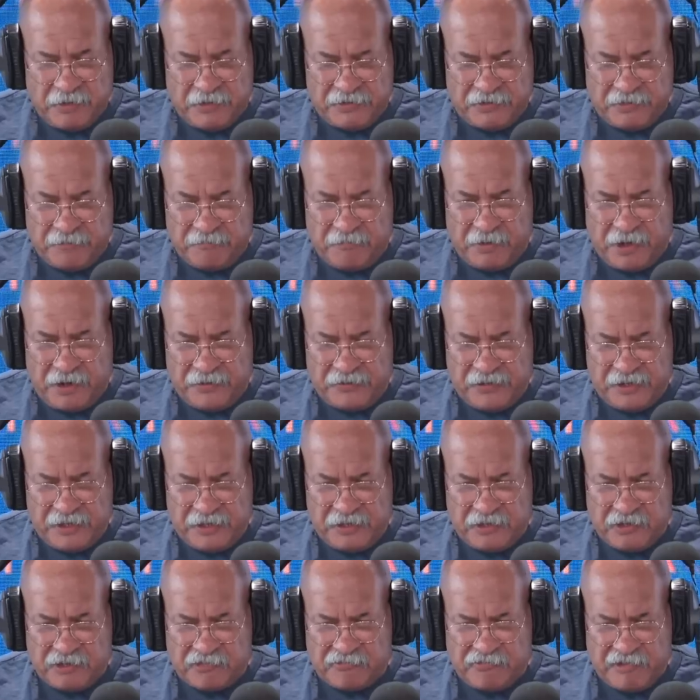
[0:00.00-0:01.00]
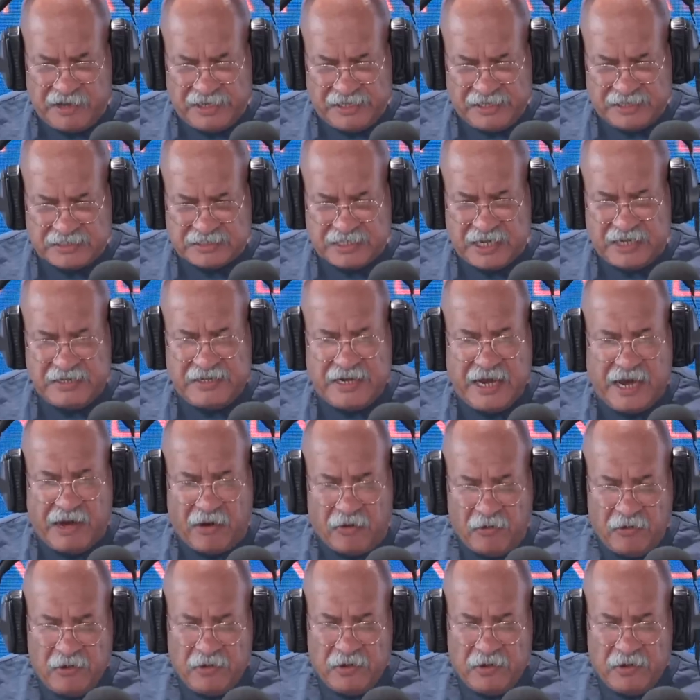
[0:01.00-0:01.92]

the by the Ukrainians. And now